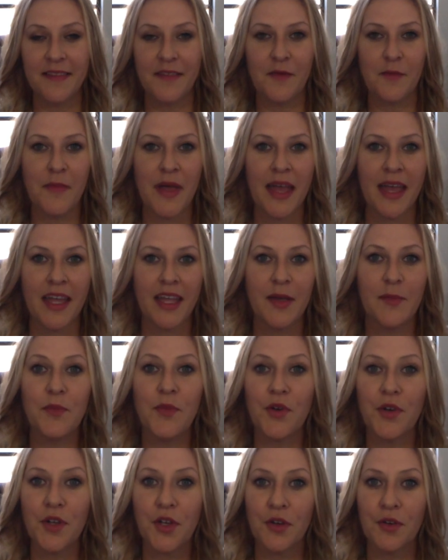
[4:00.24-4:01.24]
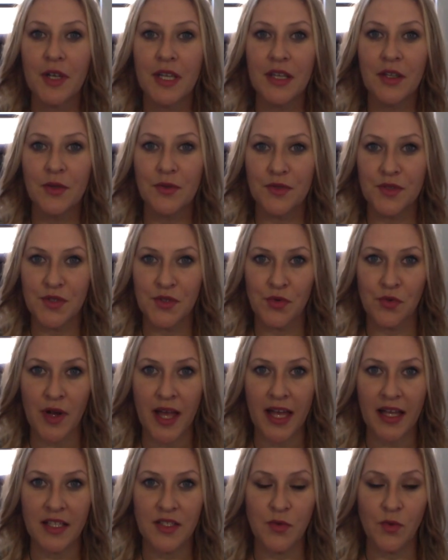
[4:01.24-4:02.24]
of May, Mercury, who's
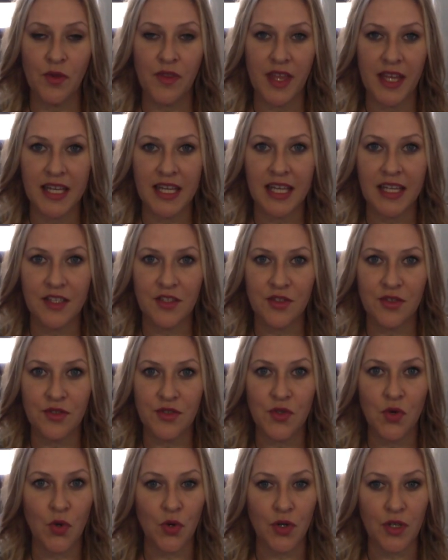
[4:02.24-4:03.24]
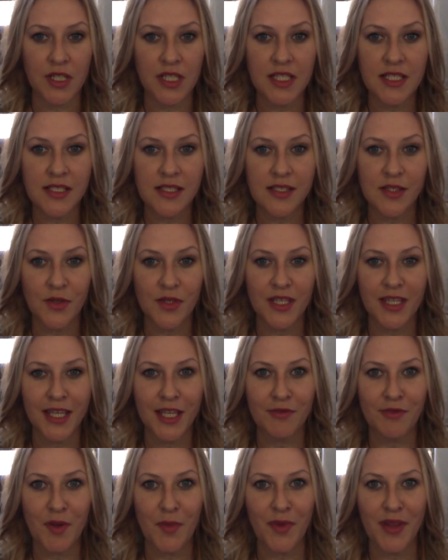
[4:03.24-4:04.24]
direct, will then enter Taurus so he
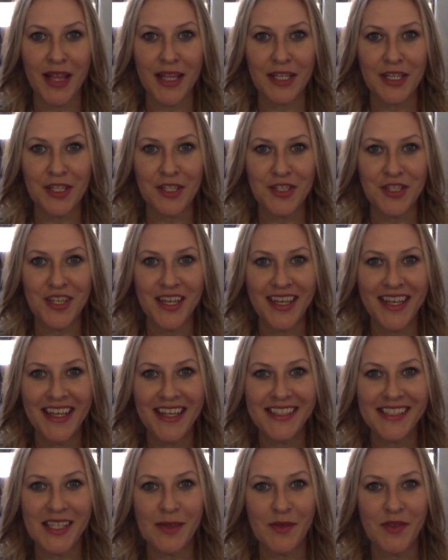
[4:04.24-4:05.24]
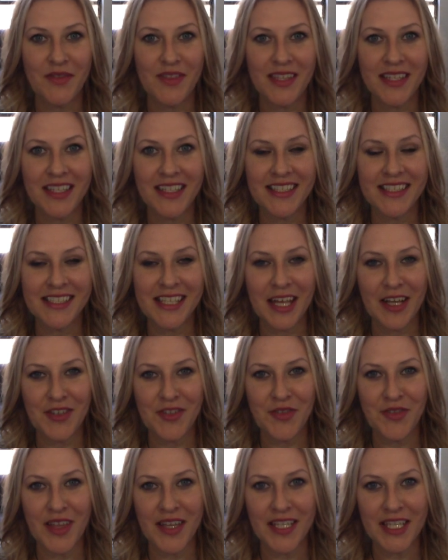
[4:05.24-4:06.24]
can replenish some of the
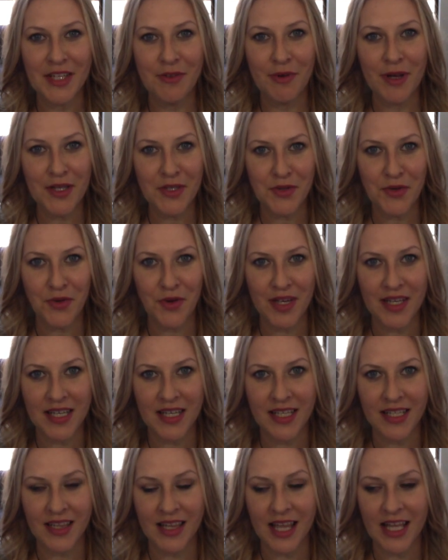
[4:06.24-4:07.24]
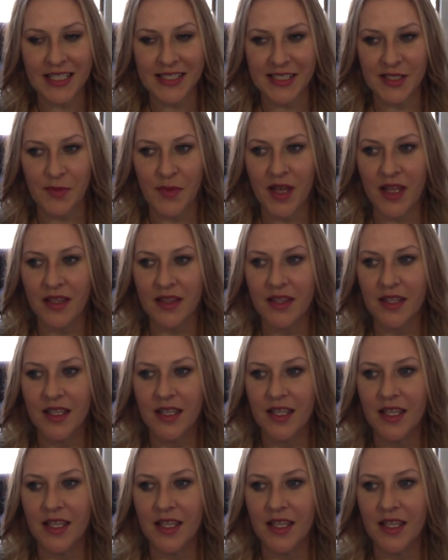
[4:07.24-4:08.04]
sector that he retrograded in last month.